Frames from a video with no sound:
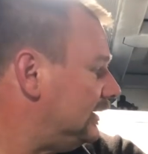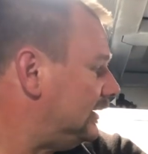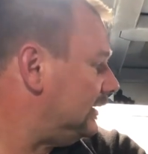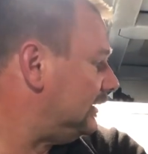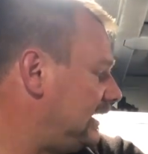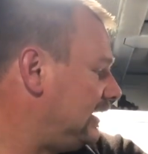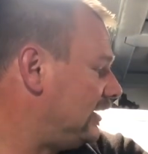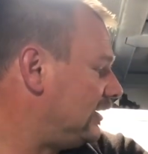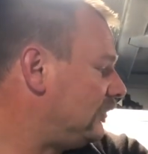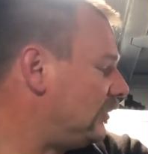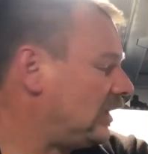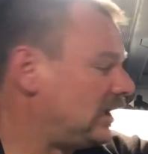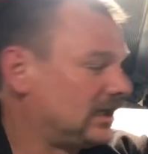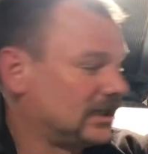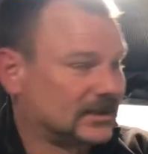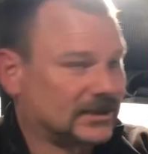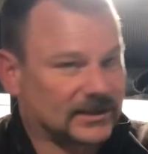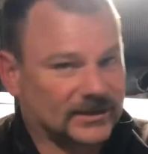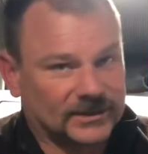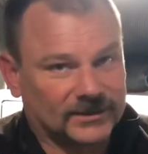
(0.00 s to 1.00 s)

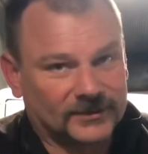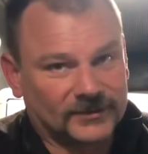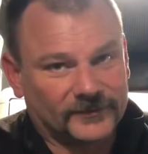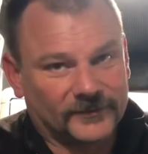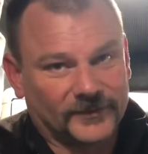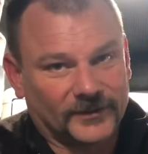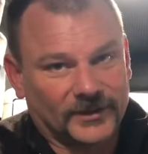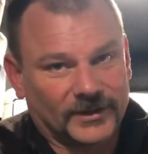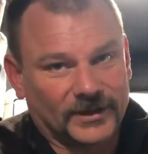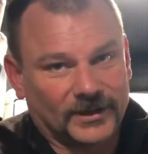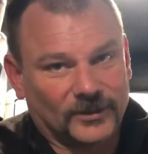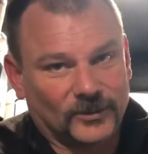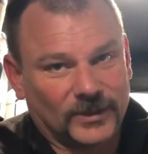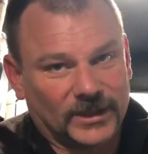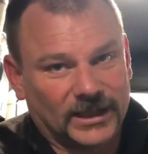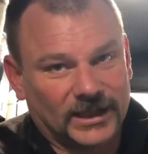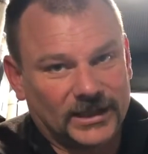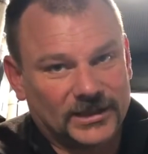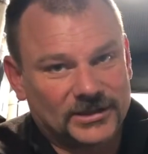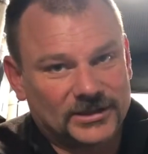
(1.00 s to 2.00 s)
gearbox for the
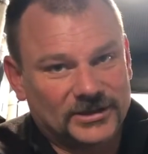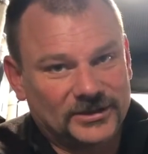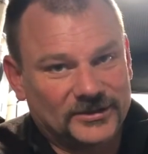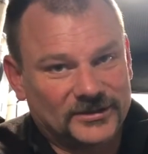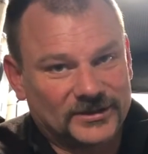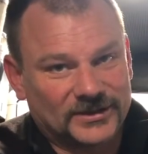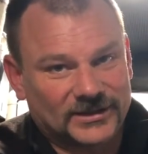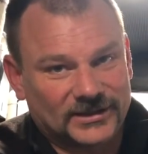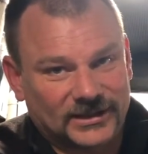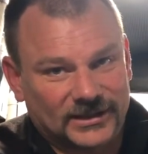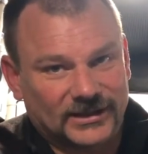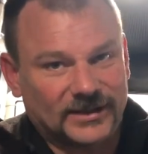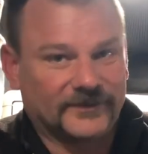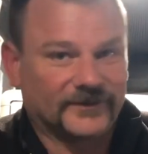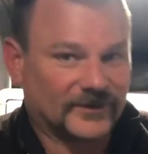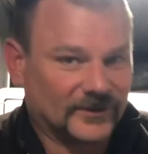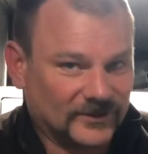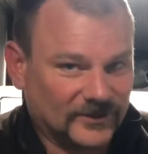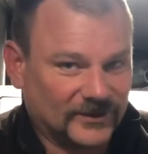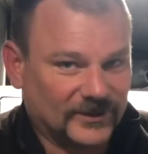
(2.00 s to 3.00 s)
wing engine uses a
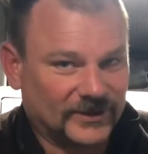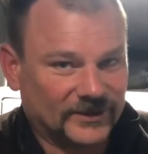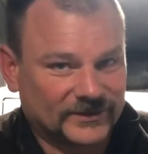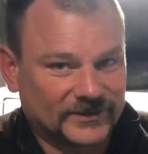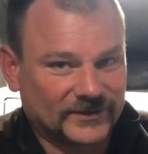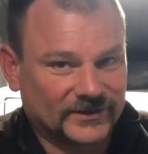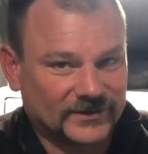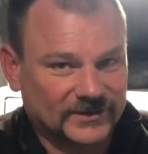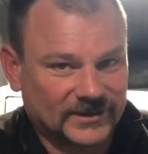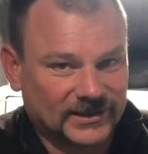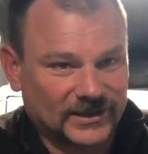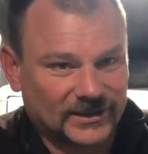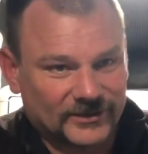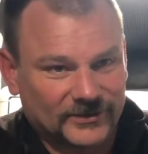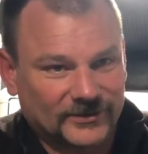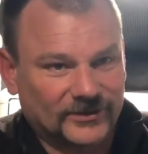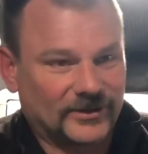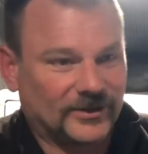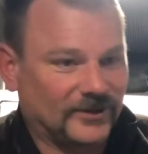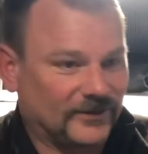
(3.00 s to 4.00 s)
different oil, so there's
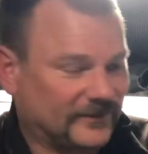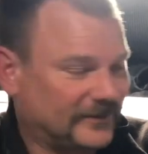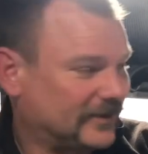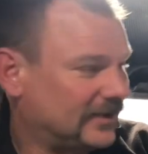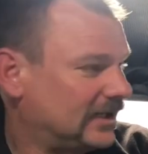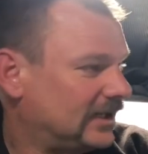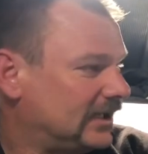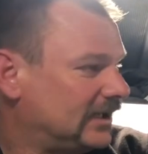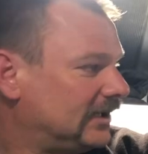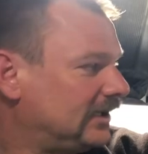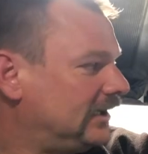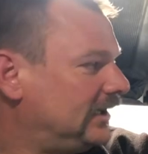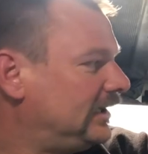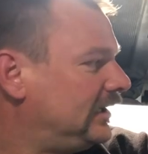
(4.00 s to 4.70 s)
another oil for that.